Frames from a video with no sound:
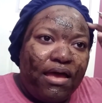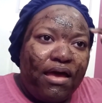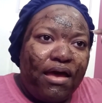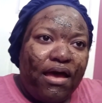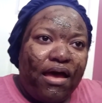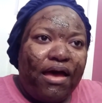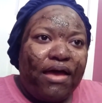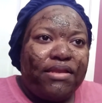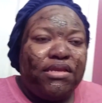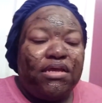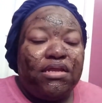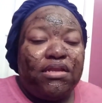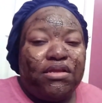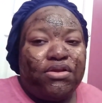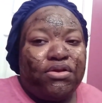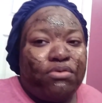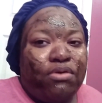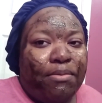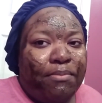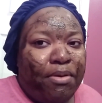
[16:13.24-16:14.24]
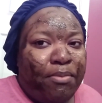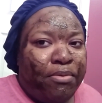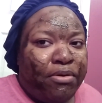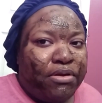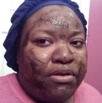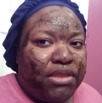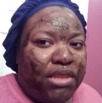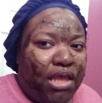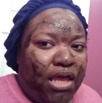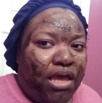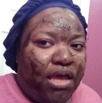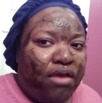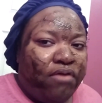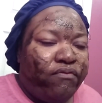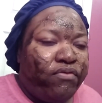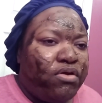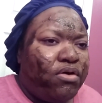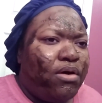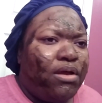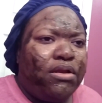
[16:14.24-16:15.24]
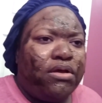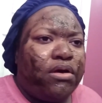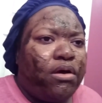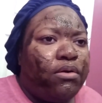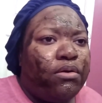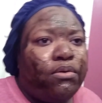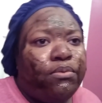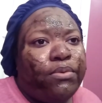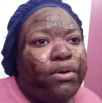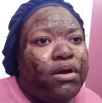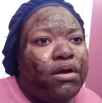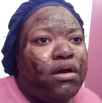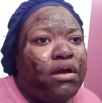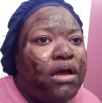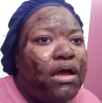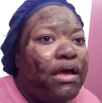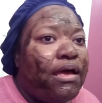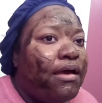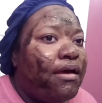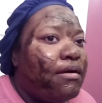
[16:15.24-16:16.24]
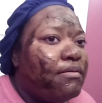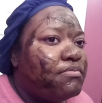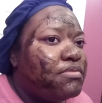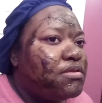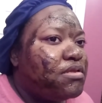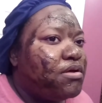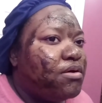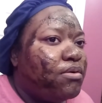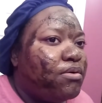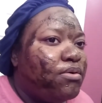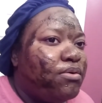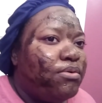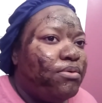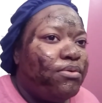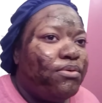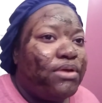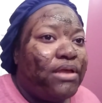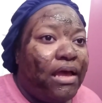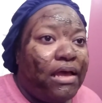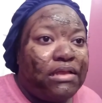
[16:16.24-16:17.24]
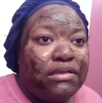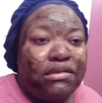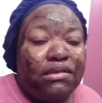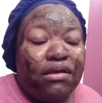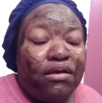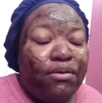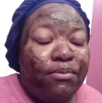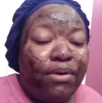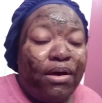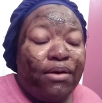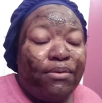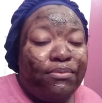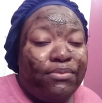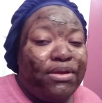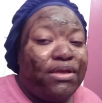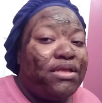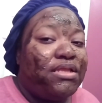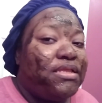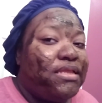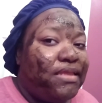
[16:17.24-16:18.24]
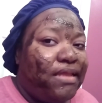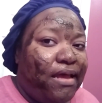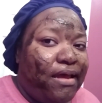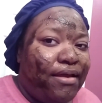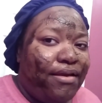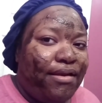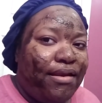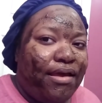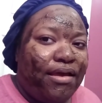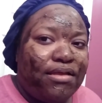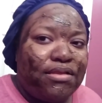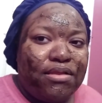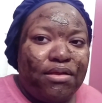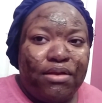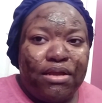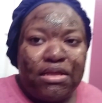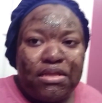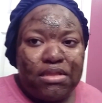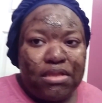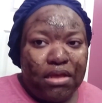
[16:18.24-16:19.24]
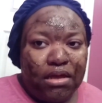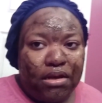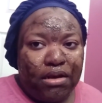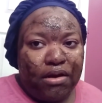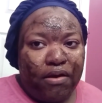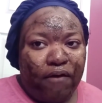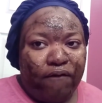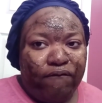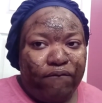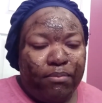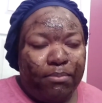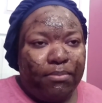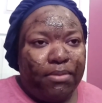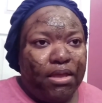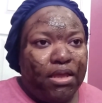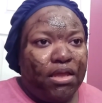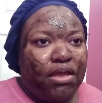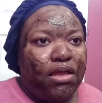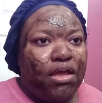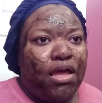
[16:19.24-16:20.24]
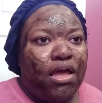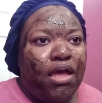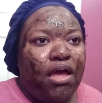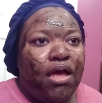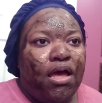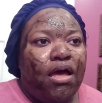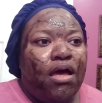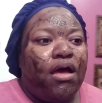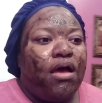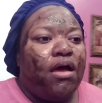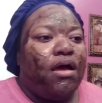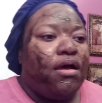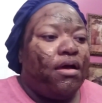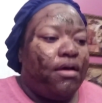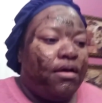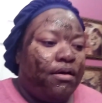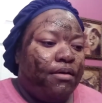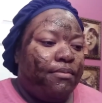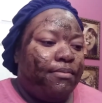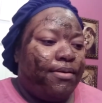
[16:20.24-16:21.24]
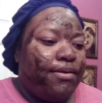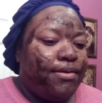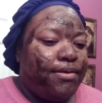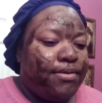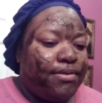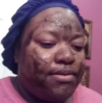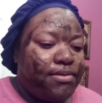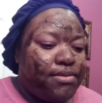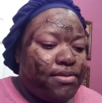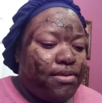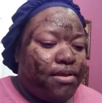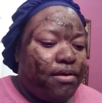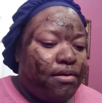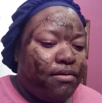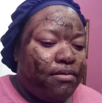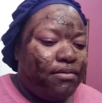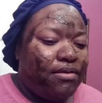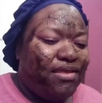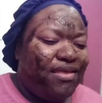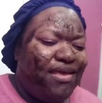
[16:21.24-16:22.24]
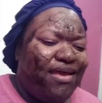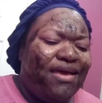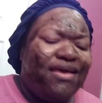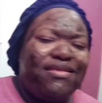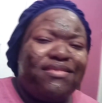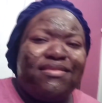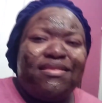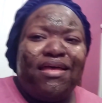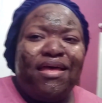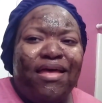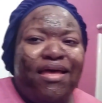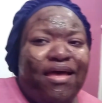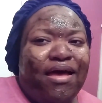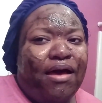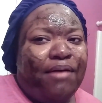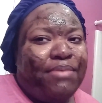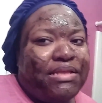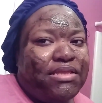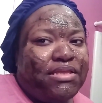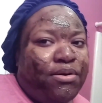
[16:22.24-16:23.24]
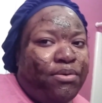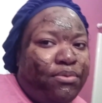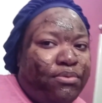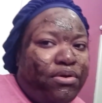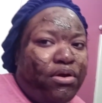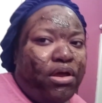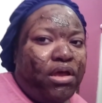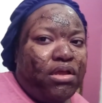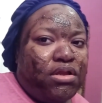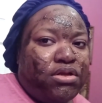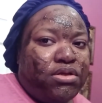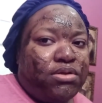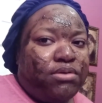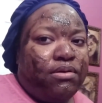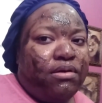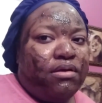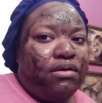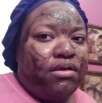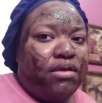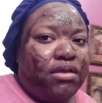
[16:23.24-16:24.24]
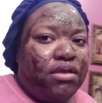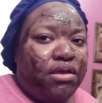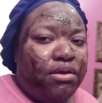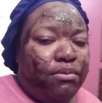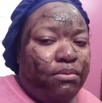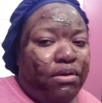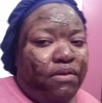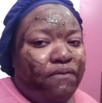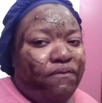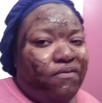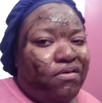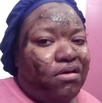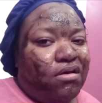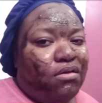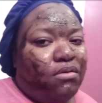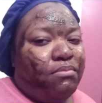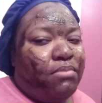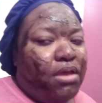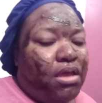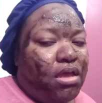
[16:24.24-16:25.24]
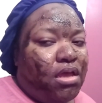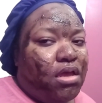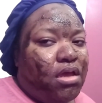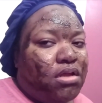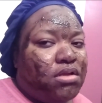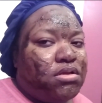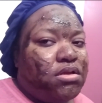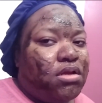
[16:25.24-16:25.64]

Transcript: I did enjoy my birthday, even though I didn't go nowhere. I'm still cool. Y'all seen where I went Saturday, so that's good enough for me. Um, so, yes, I'm about to enjoy, get ready for go to bed,